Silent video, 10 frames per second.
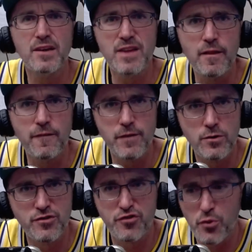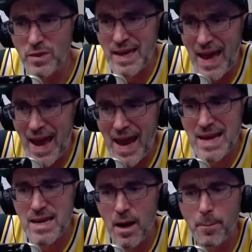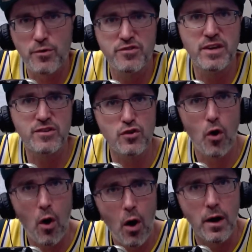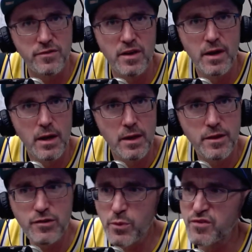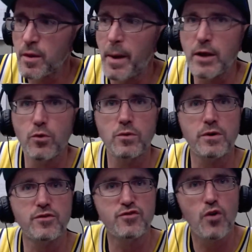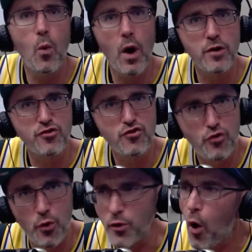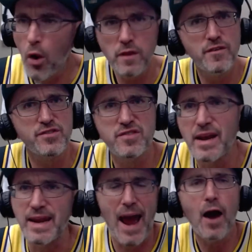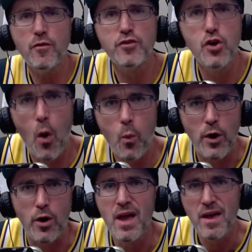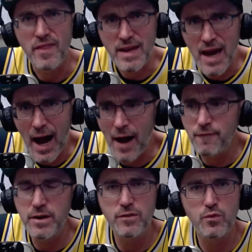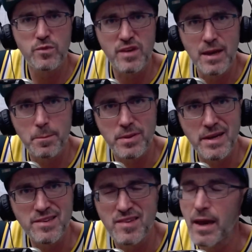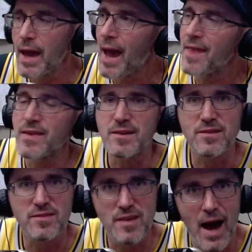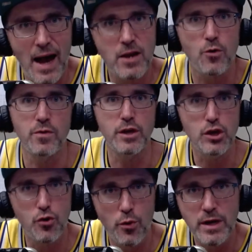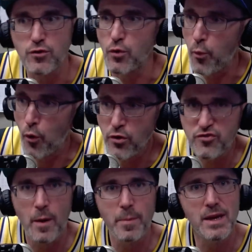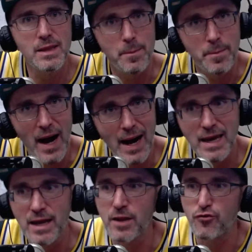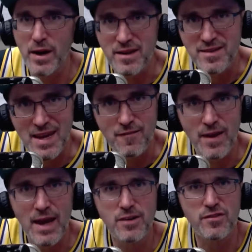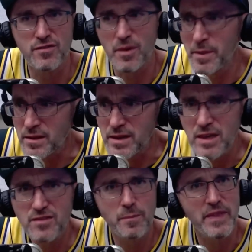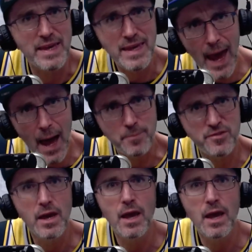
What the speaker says: down the field to certainly aid number 6 cause. This was somebody who looked so assured. All of a sudden, out of nowhere, the confidence was in place, and the desire, the yearning to push up in the pocket and try to take advantage of some of the leaks, some of the gaps